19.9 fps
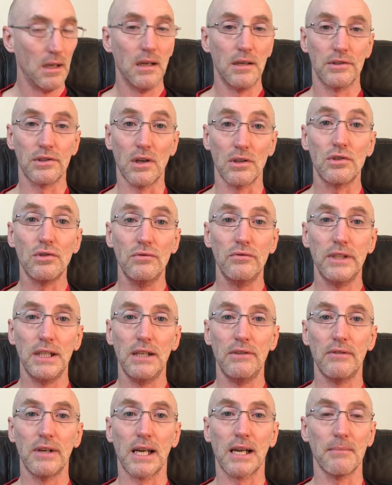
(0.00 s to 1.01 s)
So I do
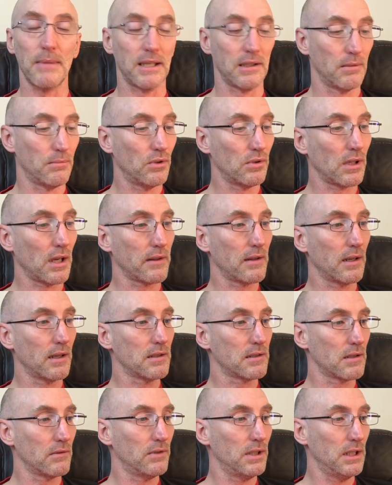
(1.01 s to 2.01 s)
really recommend the book. I think
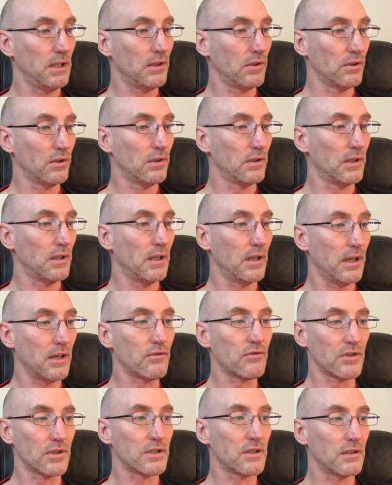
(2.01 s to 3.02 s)
it's a really good,
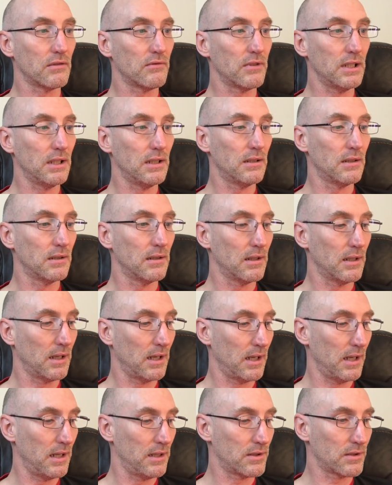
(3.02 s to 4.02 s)
interesting read.
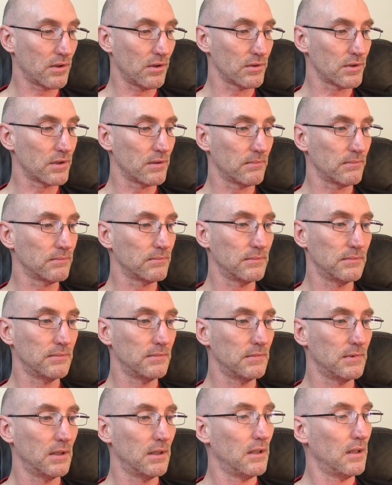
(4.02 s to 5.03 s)
It's got some
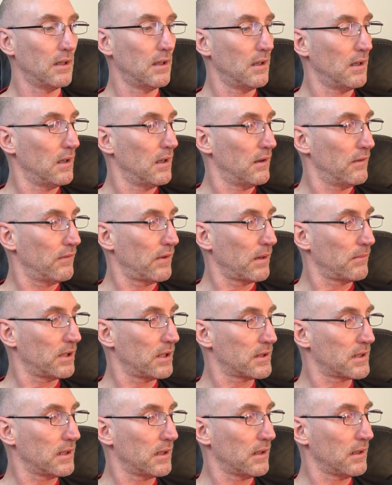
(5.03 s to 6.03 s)

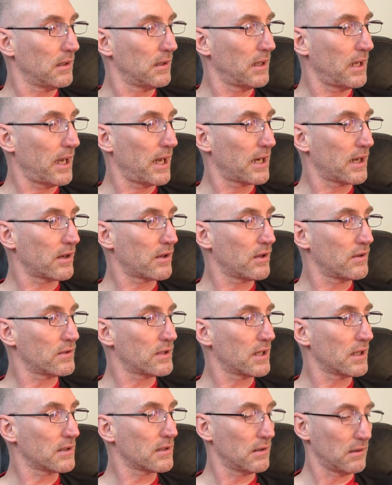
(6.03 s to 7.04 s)
fabulous little anecdotes
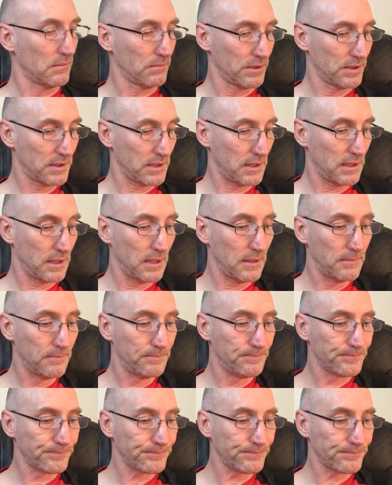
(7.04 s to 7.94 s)
and examples in there.